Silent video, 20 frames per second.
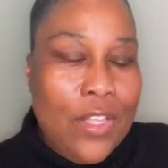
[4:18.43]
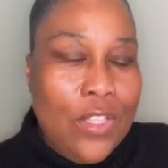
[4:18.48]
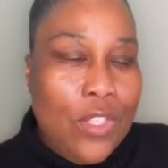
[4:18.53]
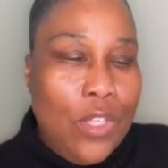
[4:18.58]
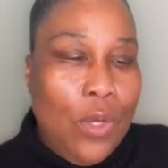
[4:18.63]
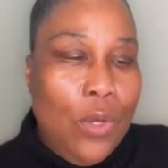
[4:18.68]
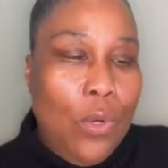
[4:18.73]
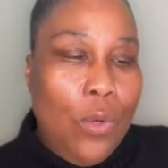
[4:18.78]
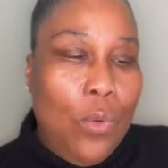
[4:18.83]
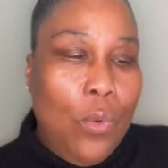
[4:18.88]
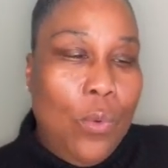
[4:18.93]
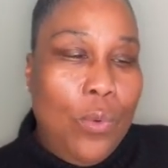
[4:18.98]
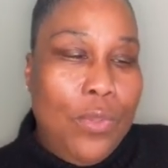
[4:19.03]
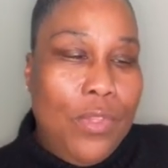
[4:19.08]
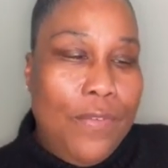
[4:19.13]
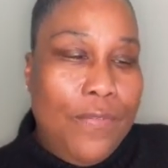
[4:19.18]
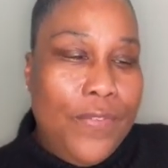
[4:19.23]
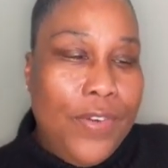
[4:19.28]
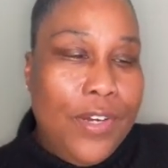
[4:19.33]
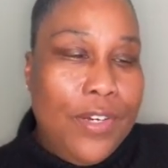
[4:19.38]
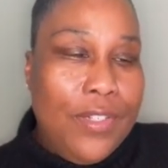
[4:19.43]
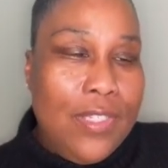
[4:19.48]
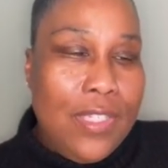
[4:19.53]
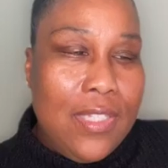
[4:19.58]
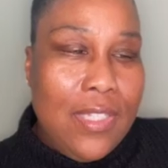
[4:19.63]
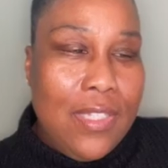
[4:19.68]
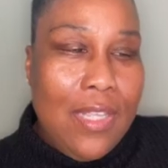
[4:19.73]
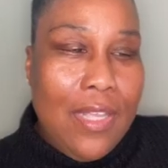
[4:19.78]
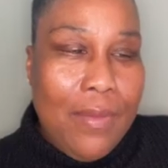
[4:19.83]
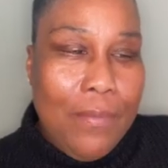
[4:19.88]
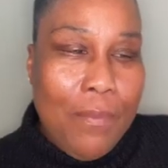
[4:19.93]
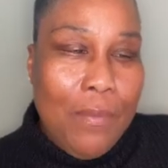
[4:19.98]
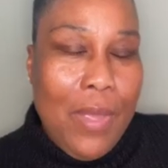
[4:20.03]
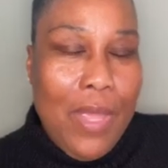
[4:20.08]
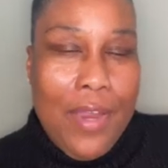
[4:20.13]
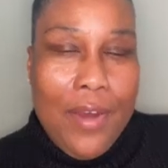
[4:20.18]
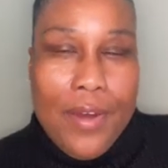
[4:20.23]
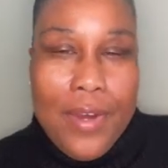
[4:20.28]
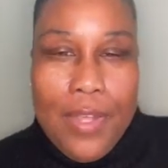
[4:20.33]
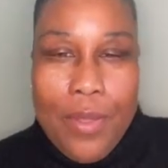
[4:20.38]
So the first
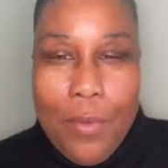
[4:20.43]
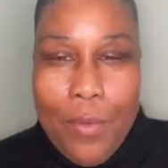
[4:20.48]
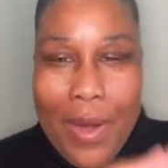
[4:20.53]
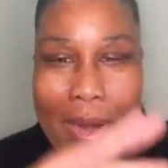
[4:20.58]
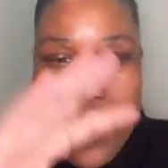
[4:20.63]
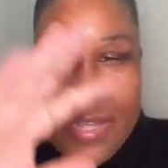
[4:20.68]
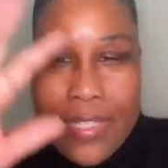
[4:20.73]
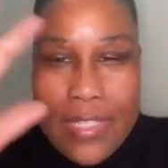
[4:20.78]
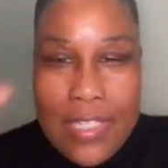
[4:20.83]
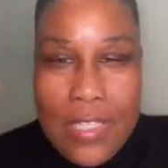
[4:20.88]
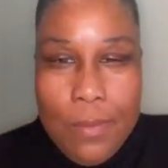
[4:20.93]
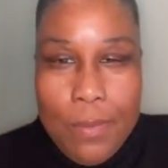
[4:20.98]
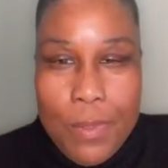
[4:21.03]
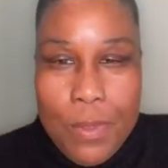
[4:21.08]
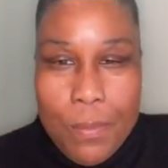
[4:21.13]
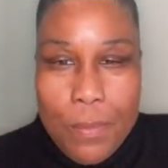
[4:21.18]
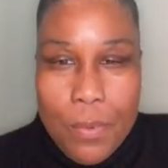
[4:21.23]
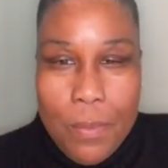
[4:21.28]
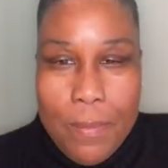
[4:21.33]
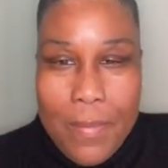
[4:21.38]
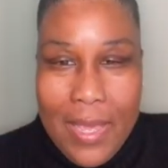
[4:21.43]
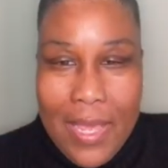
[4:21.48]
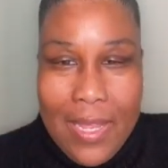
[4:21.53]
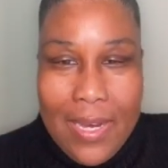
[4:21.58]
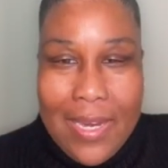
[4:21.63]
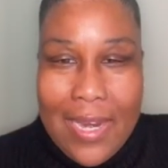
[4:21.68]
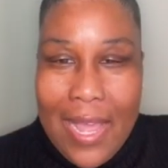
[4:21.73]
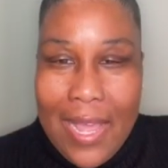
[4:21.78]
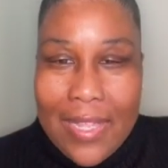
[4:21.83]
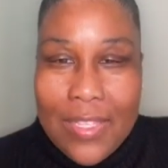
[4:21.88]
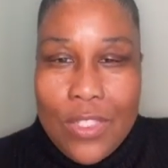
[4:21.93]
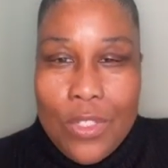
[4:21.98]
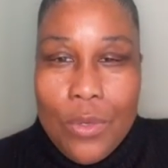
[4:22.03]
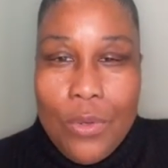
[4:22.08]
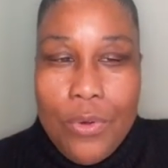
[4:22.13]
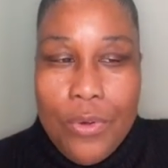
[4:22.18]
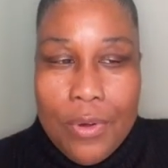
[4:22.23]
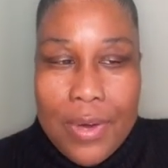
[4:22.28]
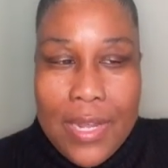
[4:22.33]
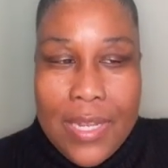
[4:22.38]
area where I see people make not
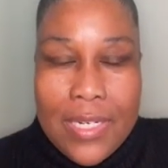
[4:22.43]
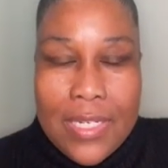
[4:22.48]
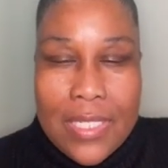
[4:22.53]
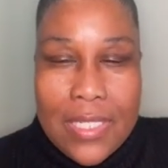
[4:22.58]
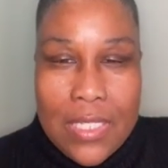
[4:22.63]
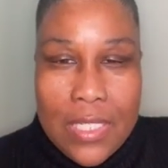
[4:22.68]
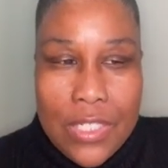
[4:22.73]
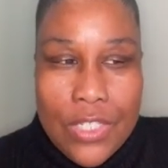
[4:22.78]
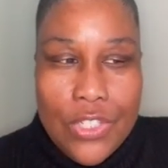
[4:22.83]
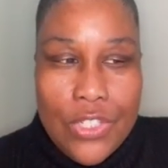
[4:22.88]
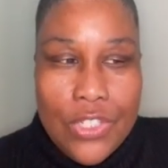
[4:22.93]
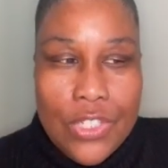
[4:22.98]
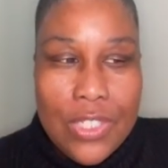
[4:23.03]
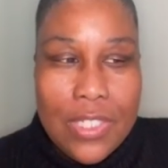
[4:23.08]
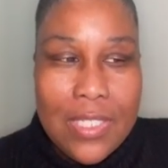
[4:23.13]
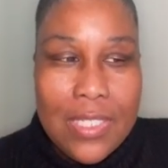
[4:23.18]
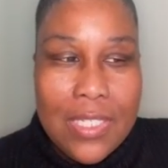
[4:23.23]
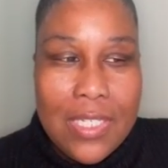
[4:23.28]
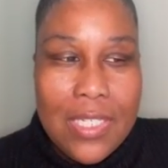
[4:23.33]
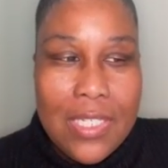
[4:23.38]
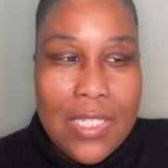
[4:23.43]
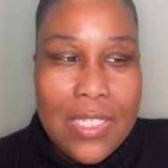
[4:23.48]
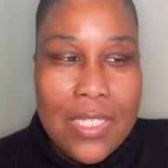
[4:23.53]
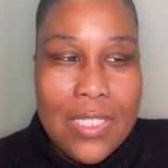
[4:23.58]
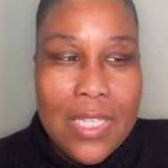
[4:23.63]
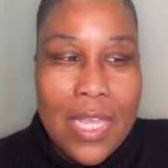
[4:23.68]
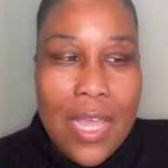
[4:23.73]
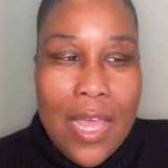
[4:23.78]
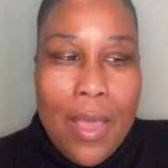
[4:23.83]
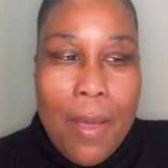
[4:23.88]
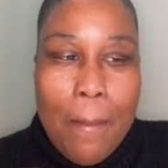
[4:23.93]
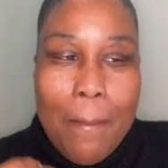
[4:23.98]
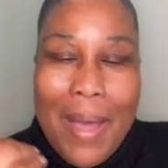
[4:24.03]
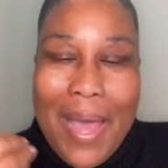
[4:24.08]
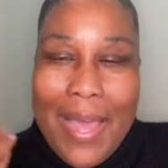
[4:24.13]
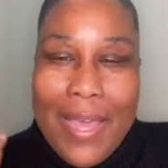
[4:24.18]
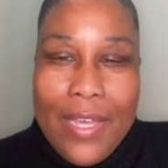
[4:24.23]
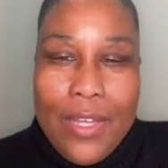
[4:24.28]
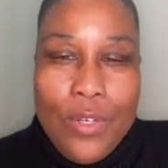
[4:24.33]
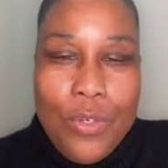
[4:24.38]
so great decisions is
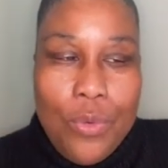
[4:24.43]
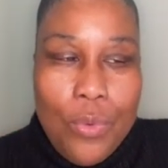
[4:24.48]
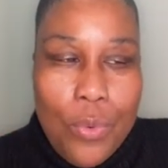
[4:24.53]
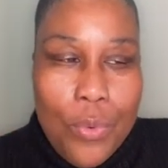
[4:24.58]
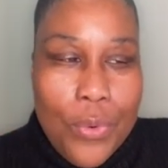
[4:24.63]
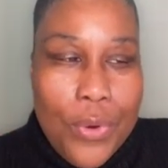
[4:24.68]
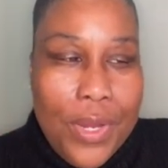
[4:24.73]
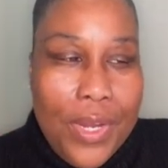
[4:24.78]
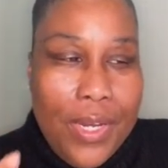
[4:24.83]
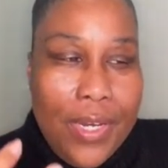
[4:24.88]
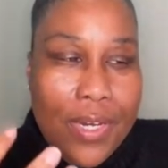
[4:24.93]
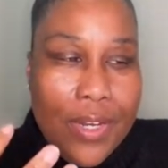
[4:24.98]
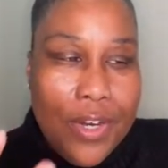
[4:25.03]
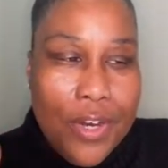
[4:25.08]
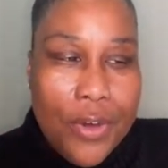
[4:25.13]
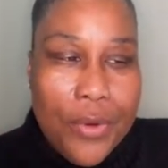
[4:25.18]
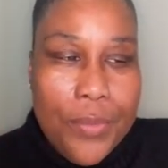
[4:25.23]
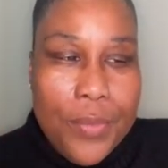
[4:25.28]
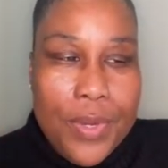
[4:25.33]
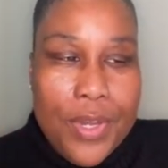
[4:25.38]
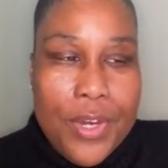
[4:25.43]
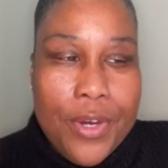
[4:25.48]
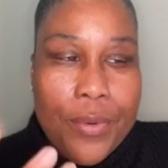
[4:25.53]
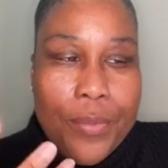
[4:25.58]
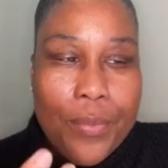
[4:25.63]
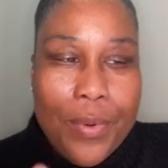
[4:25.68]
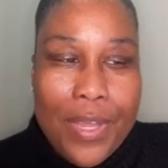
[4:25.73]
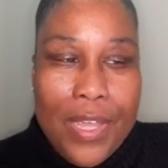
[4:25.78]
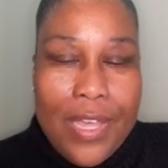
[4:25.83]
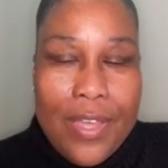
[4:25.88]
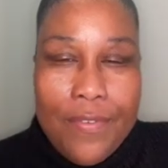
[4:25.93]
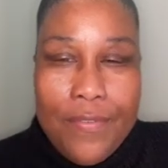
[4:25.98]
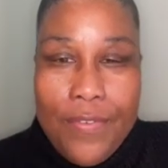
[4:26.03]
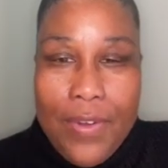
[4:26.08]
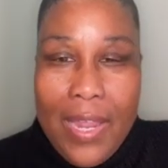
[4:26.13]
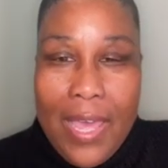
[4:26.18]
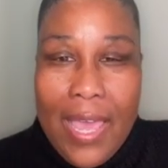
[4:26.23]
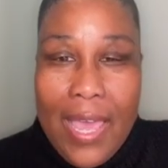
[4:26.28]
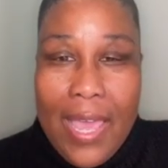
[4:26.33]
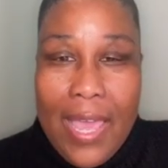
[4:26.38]
by ignoring the career red
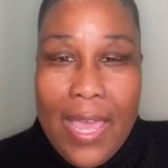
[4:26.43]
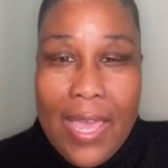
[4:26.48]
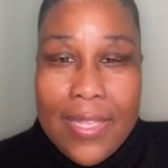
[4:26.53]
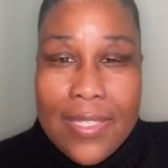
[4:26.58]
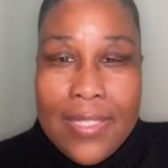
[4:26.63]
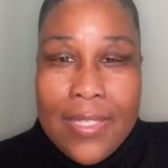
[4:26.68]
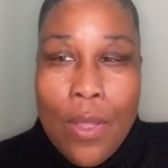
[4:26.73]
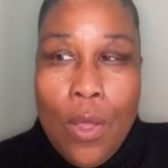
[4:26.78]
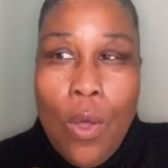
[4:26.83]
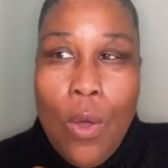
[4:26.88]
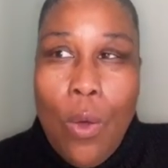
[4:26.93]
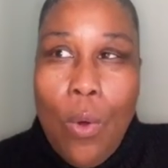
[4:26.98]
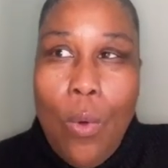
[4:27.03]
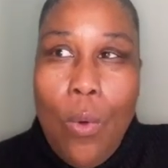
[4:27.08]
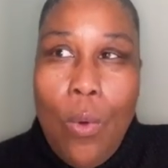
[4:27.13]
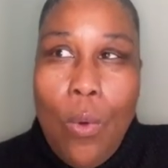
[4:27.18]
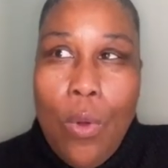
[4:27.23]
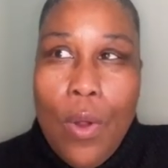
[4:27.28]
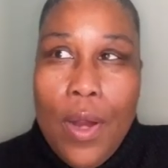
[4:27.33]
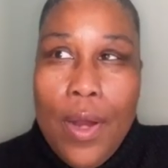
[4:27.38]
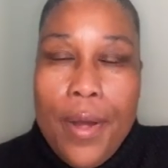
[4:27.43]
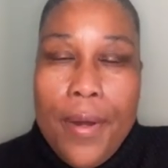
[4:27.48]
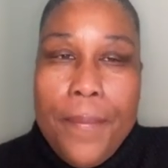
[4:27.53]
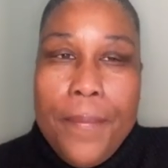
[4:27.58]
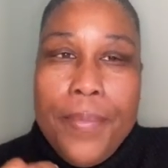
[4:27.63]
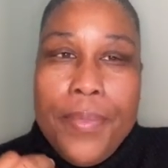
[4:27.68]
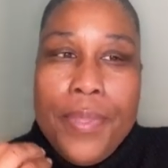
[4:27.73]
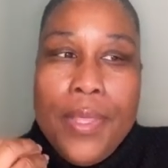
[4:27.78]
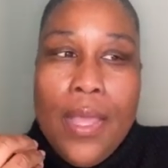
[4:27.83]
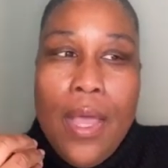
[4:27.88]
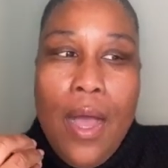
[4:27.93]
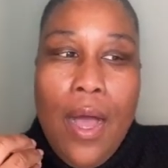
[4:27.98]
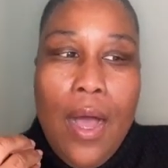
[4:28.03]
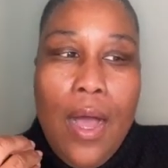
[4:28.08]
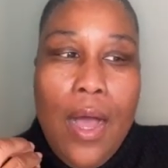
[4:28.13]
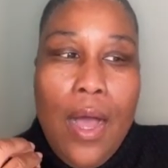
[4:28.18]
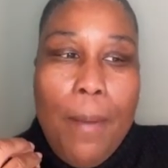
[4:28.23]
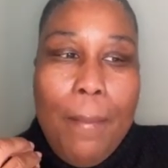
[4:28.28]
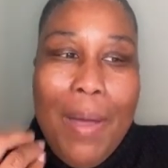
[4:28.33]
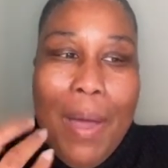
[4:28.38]
flags, or
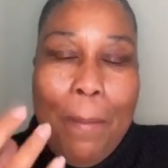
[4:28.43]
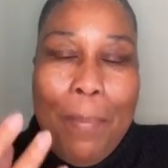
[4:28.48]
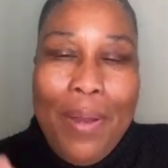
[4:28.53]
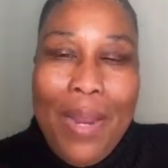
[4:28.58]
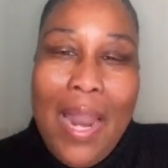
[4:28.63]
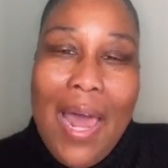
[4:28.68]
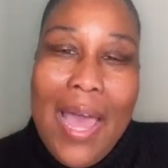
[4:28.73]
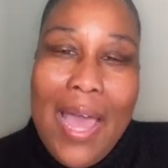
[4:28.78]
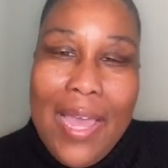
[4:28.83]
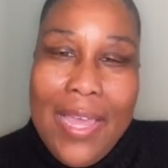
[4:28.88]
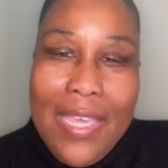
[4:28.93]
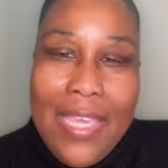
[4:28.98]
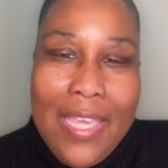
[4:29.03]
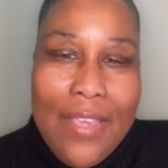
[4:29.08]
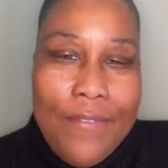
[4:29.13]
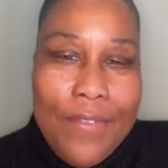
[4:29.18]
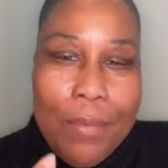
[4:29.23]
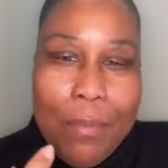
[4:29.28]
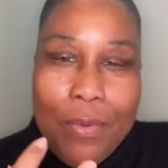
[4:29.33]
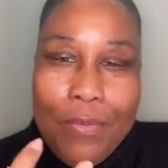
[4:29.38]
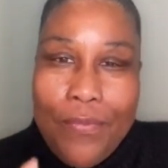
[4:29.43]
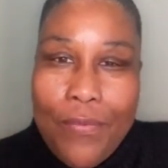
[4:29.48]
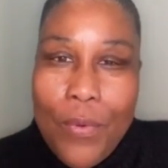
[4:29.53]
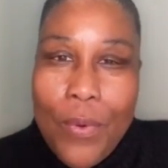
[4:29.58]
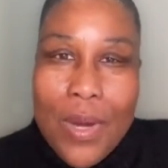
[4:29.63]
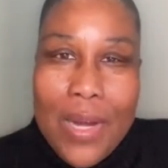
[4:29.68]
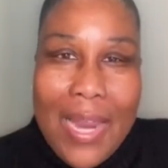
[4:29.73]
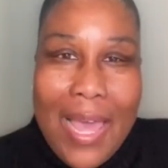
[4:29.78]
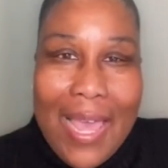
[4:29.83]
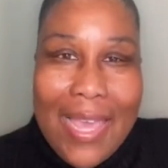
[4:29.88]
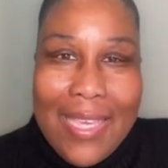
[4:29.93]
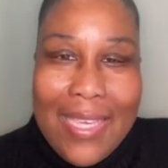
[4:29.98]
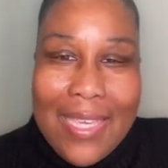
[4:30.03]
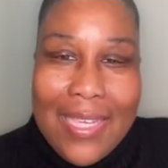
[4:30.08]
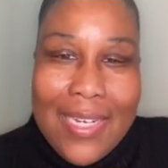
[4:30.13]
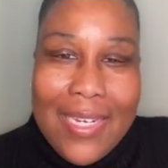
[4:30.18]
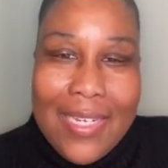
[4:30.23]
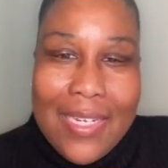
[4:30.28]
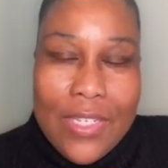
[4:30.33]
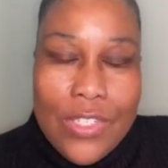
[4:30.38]
applying even before
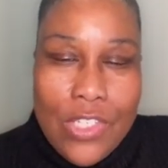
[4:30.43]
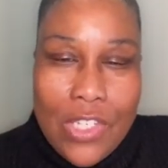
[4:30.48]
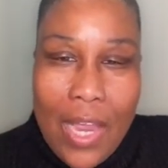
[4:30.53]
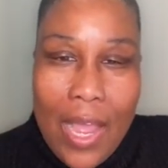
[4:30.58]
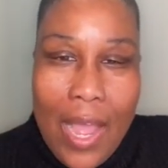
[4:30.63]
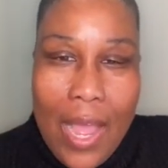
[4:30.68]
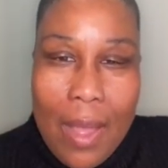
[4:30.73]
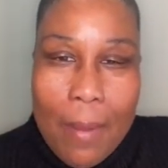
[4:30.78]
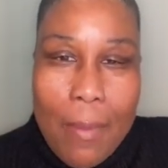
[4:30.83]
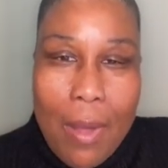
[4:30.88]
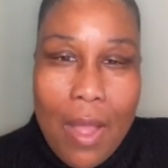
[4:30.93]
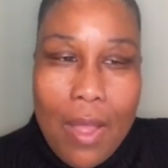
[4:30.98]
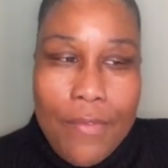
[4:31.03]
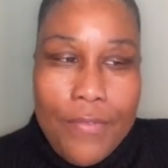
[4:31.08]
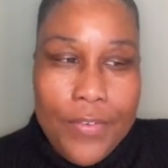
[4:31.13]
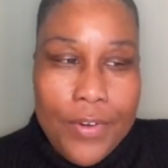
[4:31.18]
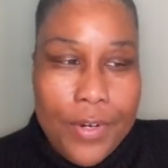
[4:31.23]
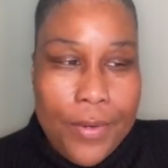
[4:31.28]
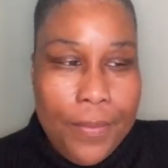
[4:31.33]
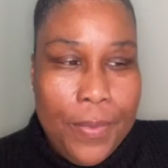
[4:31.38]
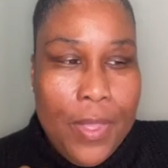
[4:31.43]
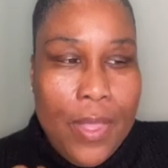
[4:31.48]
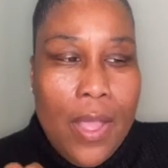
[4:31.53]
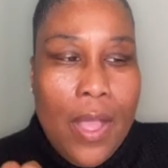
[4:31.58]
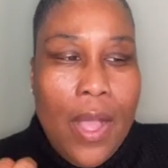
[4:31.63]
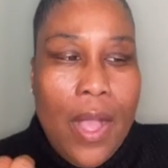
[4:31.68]
getting the job offer,